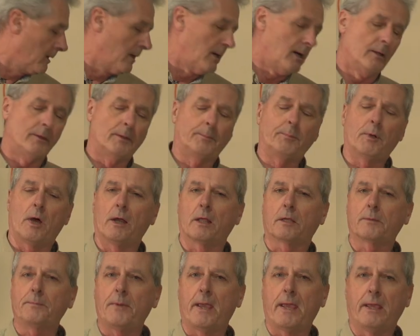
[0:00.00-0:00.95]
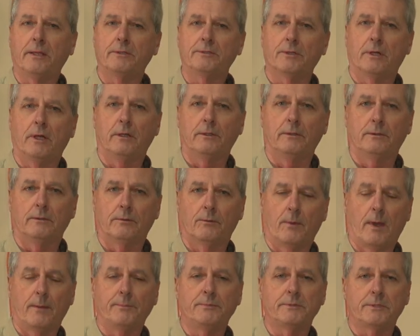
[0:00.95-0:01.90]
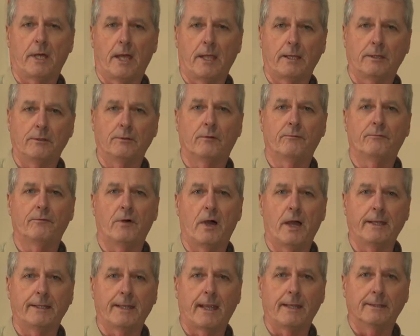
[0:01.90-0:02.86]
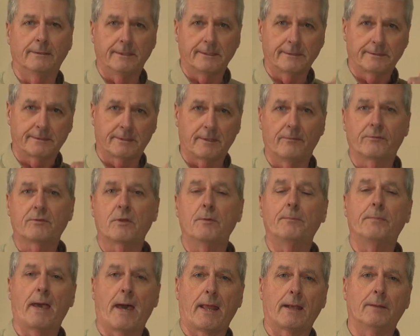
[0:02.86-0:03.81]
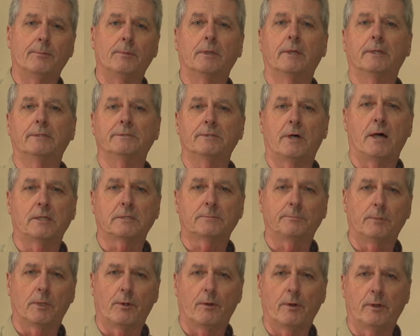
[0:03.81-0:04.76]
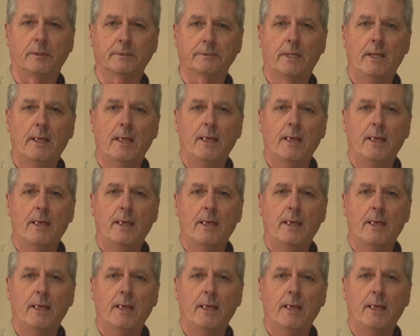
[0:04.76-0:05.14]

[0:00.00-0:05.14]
on the product page on the website, you'll find a list of compatible exhaust blowers,